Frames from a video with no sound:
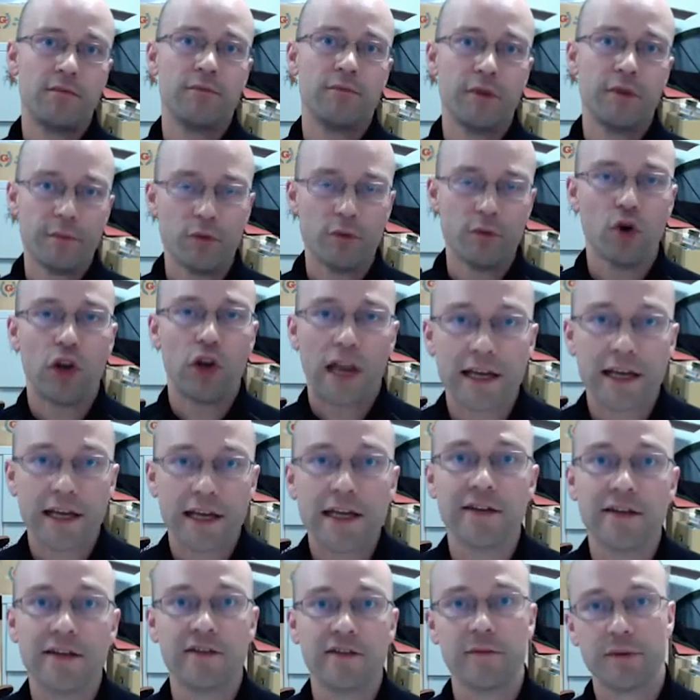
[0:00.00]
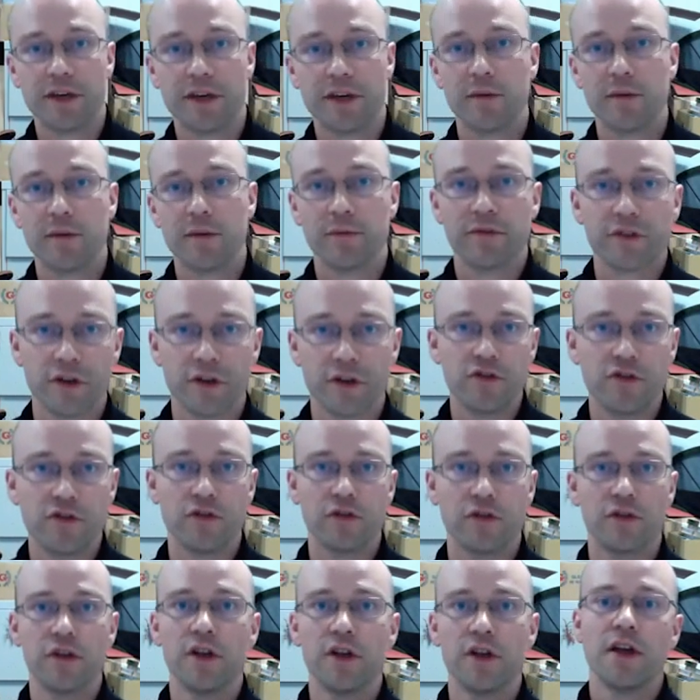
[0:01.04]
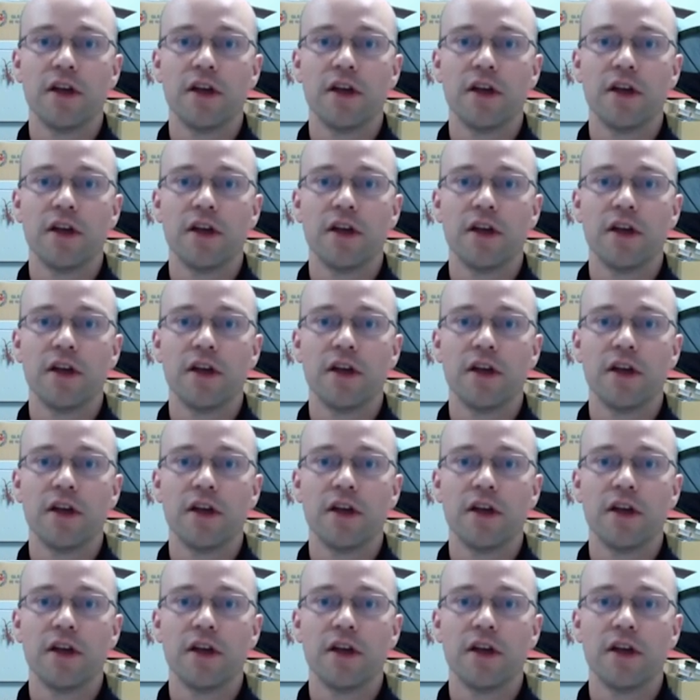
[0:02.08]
be more likely to become social.